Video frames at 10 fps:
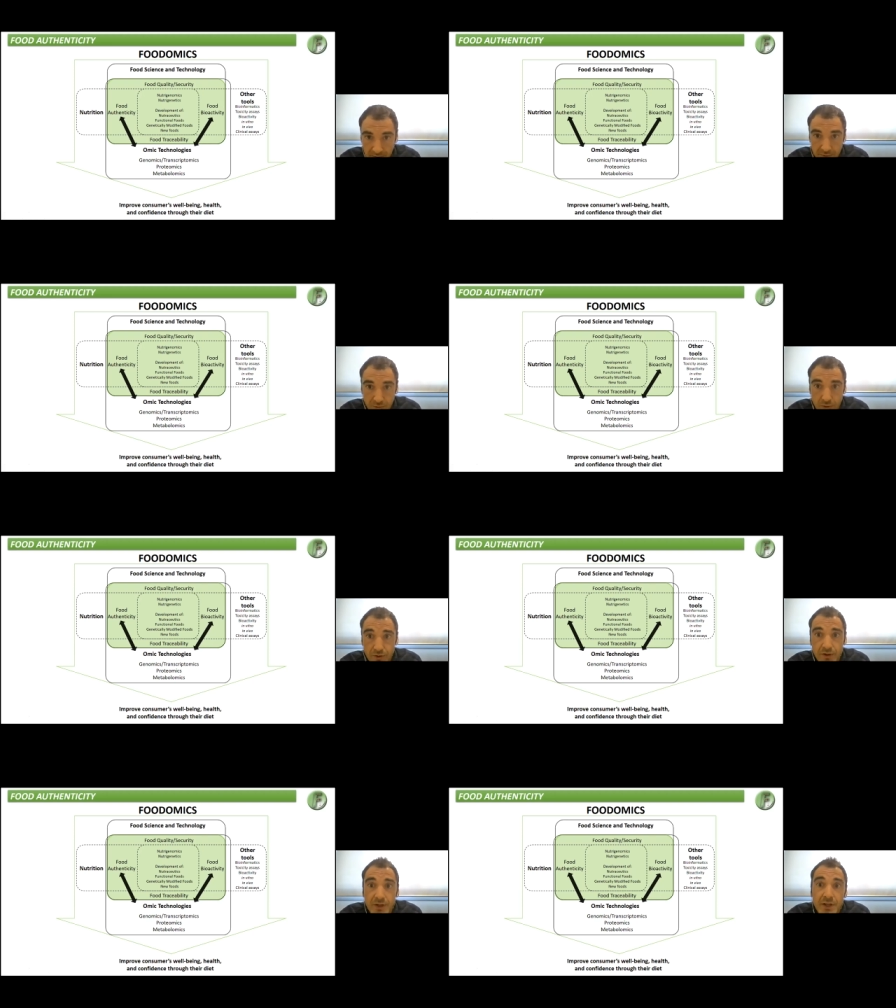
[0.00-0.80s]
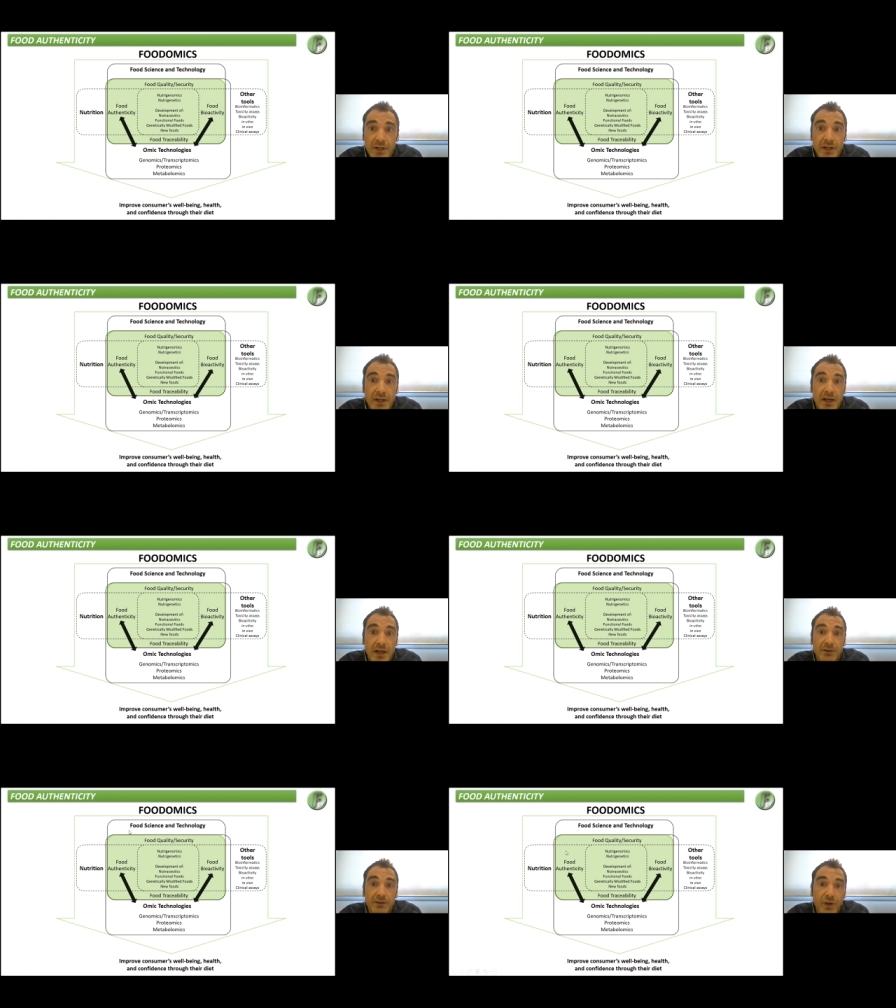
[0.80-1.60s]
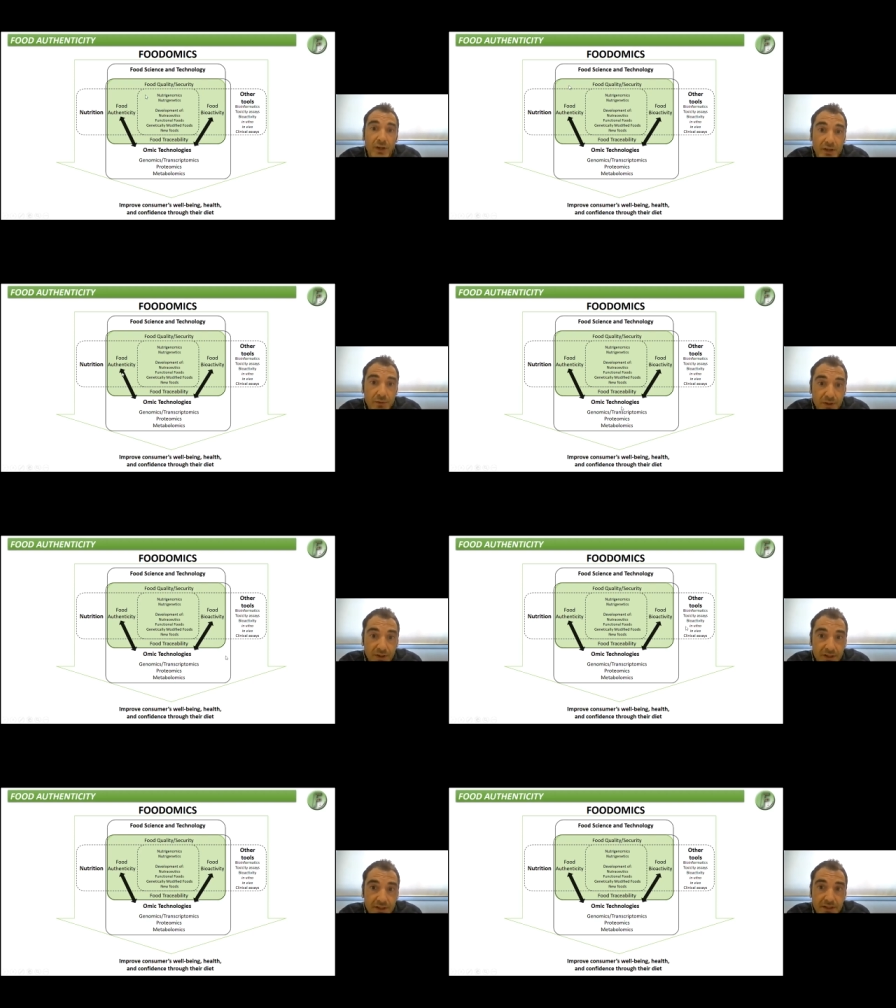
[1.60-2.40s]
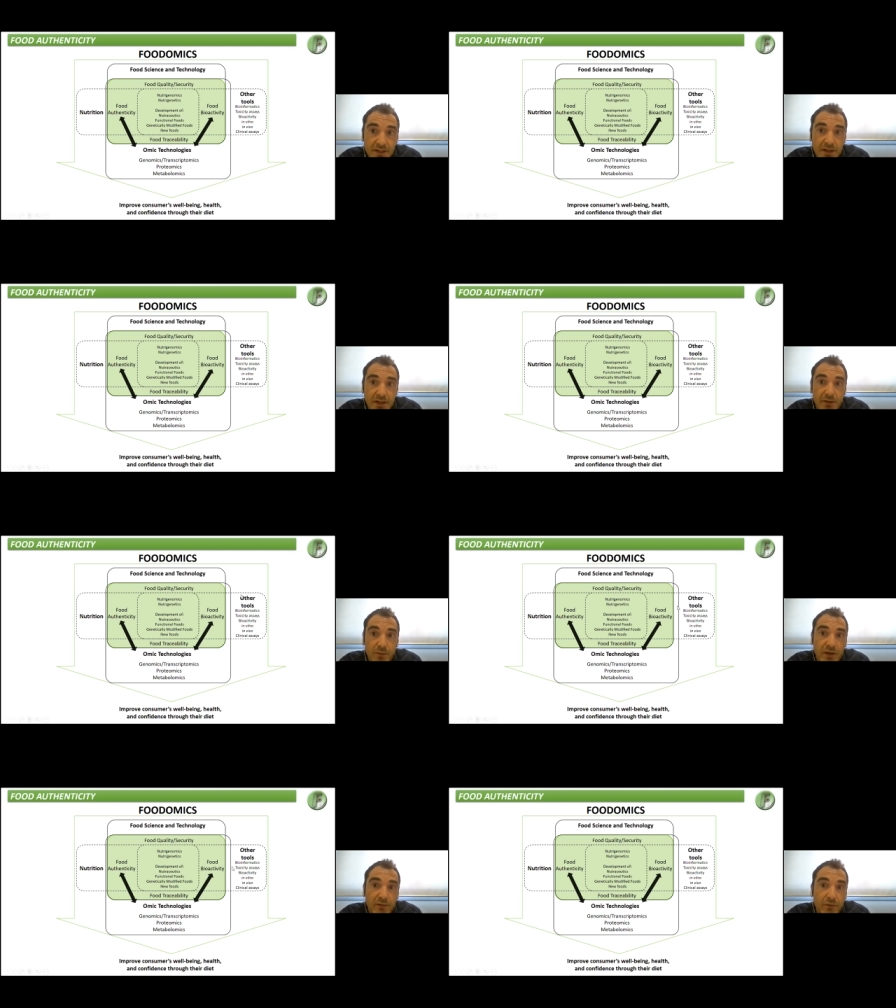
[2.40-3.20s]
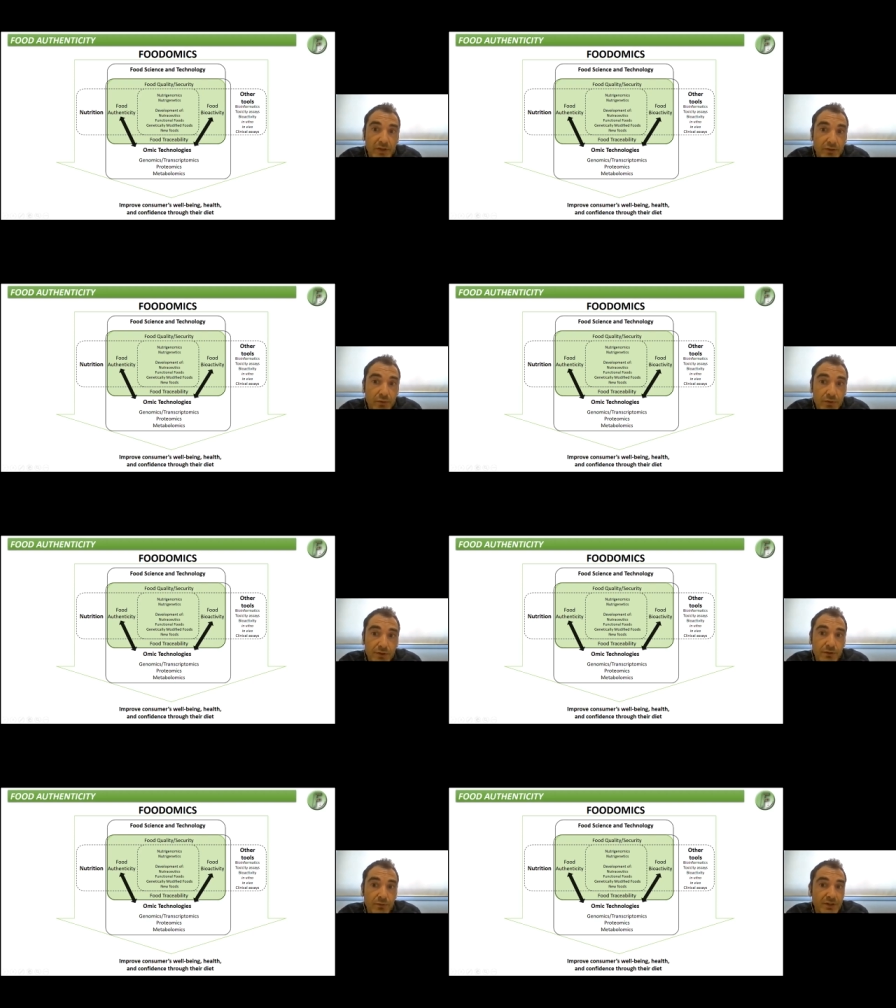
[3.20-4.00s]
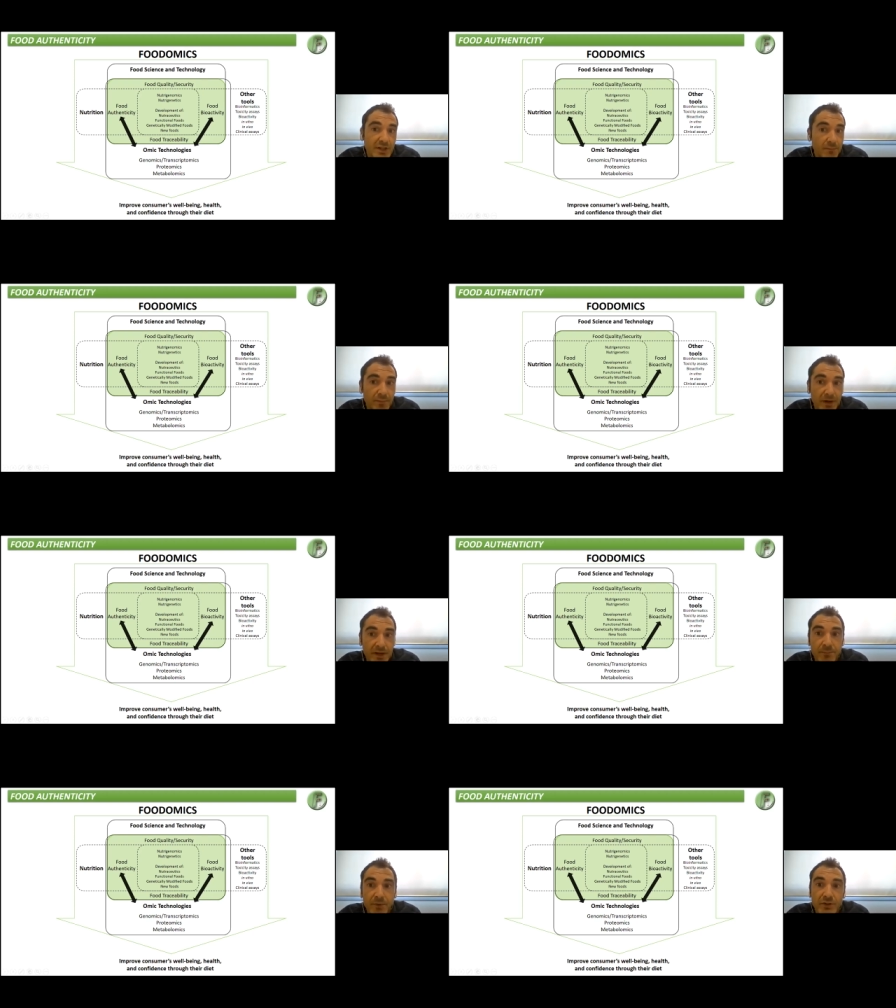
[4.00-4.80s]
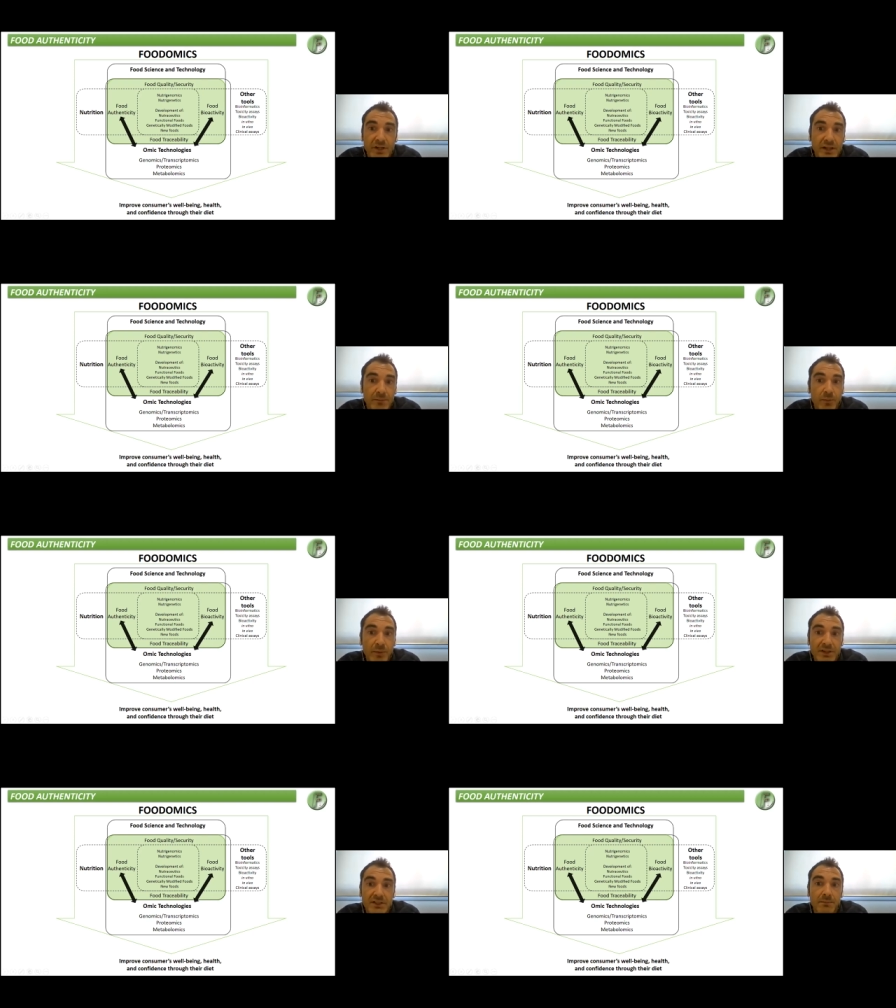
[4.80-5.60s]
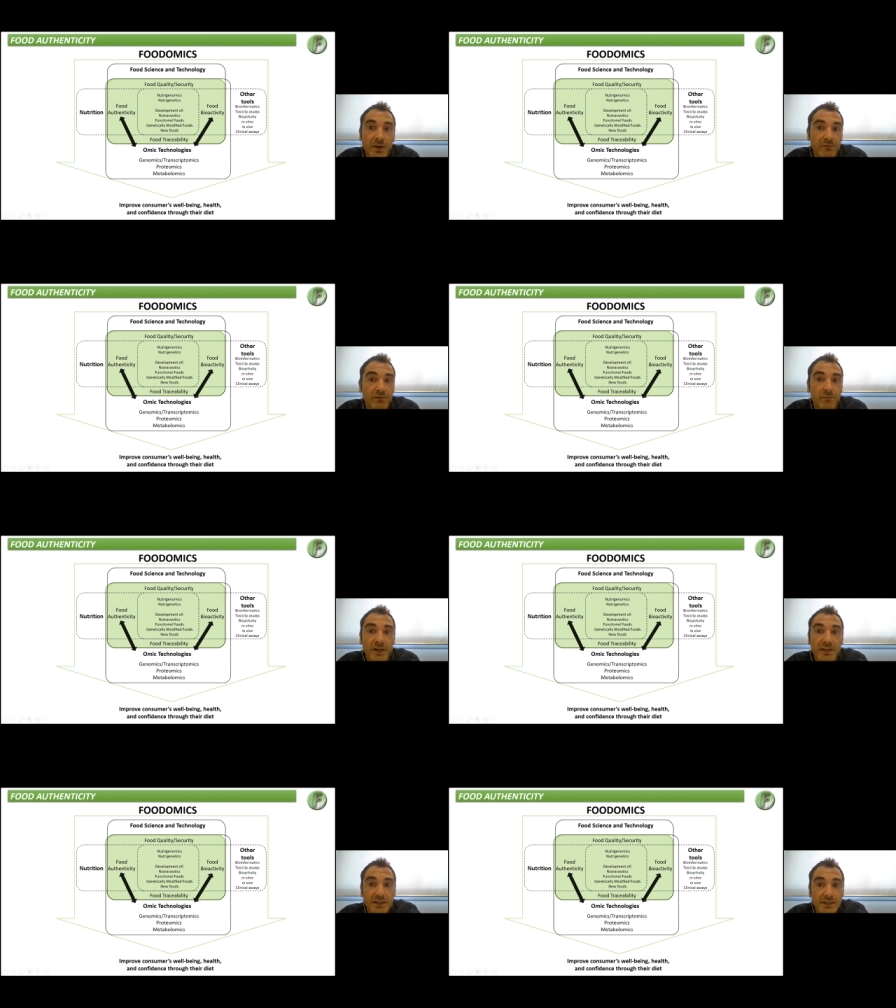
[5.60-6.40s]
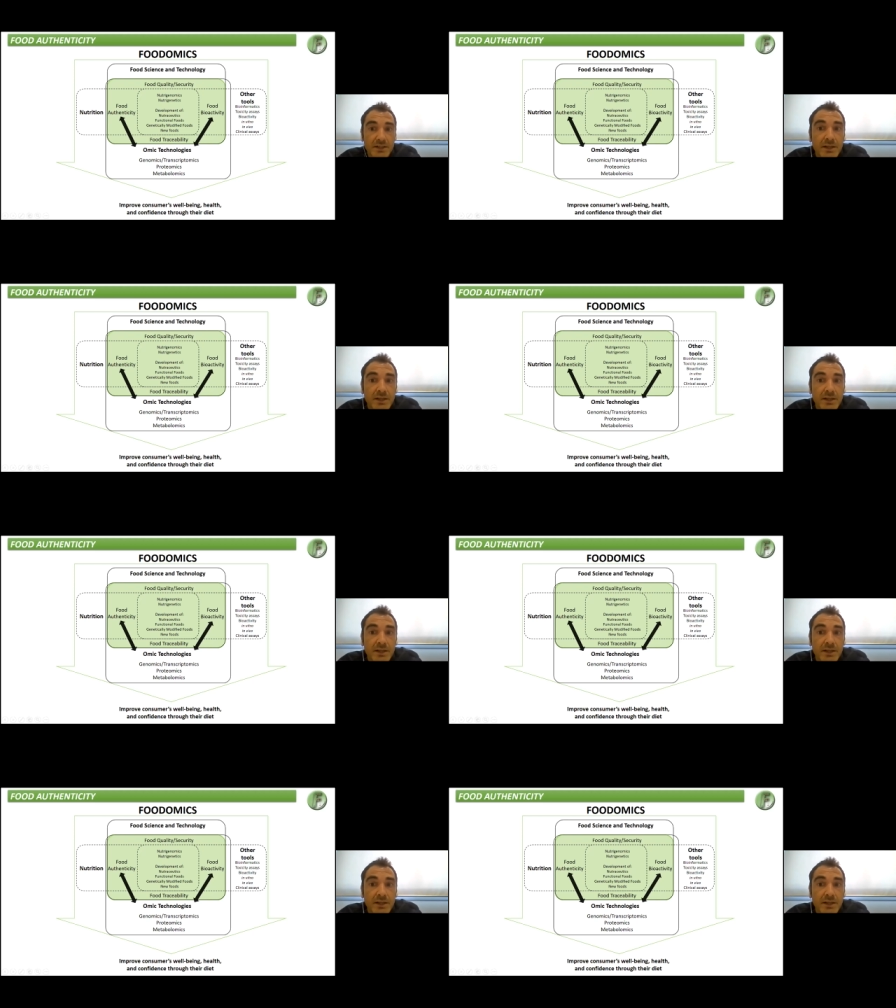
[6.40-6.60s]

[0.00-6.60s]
the talk. And together with this, uh, we have other tools which are very important, chemometrics and bioinformatics,